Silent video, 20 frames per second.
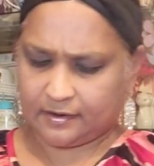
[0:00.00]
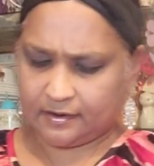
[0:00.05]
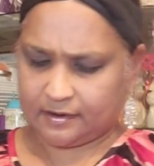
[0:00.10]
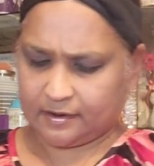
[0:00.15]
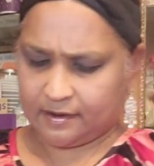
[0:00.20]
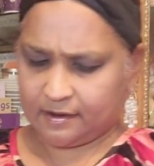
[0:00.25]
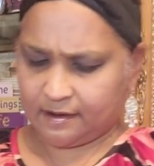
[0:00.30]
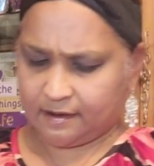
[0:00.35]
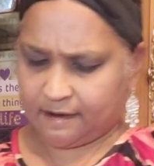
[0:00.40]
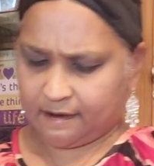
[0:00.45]

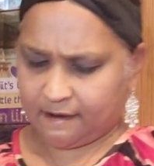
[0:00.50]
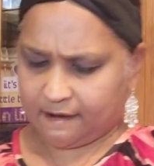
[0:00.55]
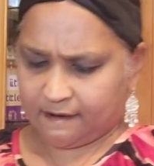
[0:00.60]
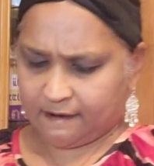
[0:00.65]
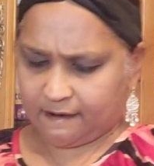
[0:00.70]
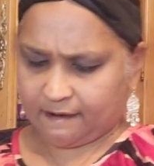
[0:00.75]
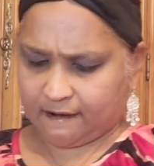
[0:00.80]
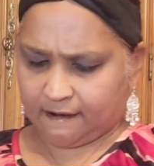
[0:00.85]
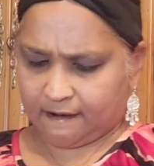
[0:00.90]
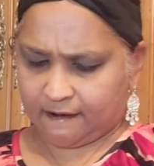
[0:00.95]

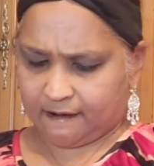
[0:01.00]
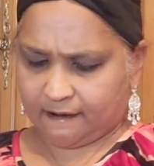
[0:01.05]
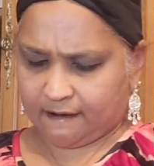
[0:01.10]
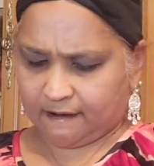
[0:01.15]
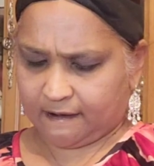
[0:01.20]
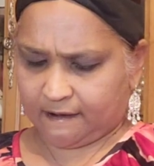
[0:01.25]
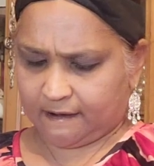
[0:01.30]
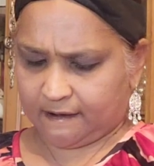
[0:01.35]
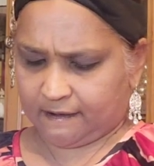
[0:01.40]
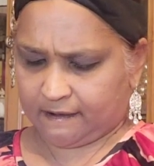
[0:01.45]

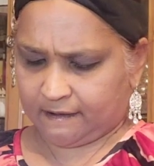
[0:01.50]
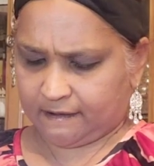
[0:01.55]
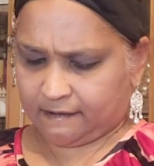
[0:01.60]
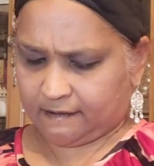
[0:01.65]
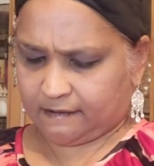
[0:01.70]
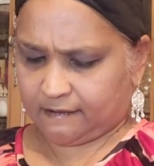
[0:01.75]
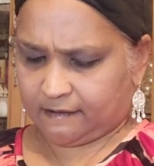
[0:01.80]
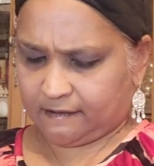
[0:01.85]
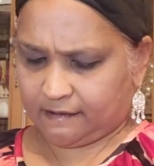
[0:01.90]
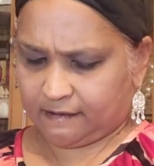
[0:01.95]

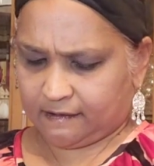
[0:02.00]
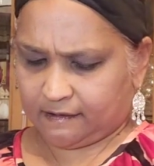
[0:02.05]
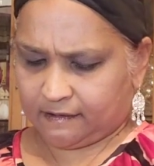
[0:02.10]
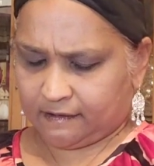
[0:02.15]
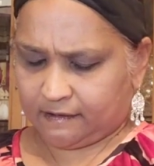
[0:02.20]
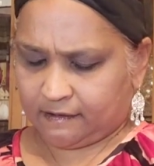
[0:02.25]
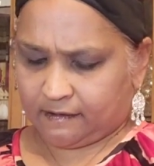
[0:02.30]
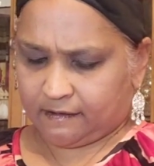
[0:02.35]
No one is speaking in this clip.